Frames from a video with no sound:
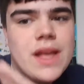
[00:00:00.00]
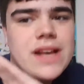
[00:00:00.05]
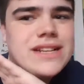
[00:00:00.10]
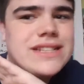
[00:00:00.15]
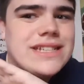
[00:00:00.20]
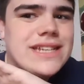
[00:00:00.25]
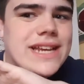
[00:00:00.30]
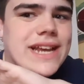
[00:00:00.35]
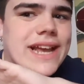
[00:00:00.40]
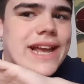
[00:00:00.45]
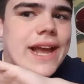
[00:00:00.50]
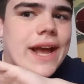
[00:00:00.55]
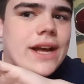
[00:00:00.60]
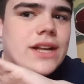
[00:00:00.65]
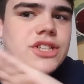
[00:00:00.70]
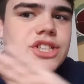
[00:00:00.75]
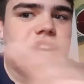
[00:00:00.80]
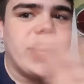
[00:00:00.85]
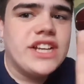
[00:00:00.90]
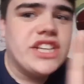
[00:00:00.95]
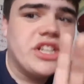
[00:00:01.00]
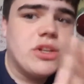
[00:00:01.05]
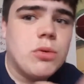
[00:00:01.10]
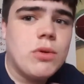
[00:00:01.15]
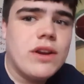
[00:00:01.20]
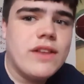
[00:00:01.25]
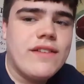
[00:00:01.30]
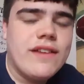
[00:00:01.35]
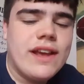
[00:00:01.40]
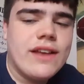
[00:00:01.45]
see a uh, change in
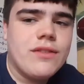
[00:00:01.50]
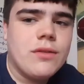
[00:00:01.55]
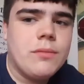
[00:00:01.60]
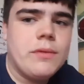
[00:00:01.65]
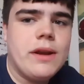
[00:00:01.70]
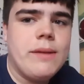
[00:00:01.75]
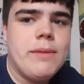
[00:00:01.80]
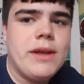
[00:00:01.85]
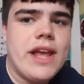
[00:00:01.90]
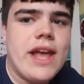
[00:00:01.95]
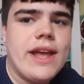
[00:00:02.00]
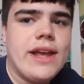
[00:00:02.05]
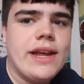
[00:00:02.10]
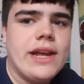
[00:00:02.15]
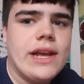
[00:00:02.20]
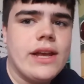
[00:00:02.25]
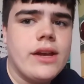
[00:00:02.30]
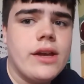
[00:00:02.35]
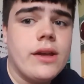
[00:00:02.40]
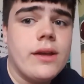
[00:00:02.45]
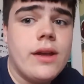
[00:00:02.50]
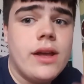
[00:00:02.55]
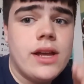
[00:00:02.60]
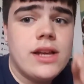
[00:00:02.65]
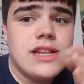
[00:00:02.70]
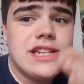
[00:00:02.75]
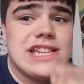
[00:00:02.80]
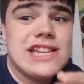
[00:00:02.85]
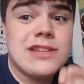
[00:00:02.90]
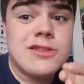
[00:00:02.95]
quality as I'm going to be getting a
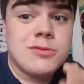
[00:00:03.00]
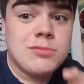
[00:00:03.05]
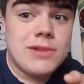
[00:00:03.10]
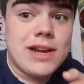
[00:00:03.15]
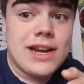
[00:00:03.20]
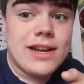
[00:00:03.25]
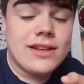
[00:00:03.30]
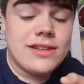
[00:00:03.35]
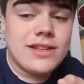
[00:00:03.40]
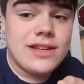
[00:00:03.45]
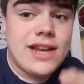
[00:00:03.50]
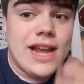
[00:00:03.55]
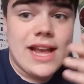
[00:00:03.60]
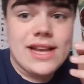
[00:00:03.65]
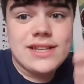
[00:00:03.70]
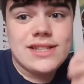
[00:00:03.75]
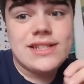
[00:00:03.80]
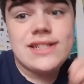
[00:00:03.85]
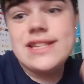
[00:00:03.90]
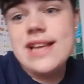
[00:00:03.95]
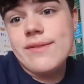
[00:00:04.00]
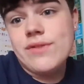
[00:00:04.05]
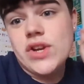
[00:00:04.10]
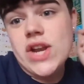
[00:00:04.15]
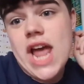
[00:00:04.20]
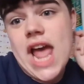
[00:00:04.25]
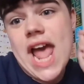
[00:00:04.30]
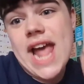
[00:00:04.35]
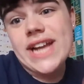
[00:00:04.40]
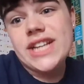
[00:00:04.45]
uh, Samsung Galaxy S7
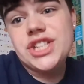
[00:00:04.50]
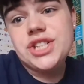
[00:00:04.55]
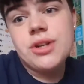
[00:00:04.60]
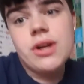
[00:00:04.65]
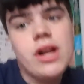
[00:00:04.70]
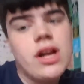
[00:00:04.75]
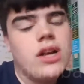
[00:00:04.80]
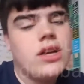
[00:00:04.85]
Edge.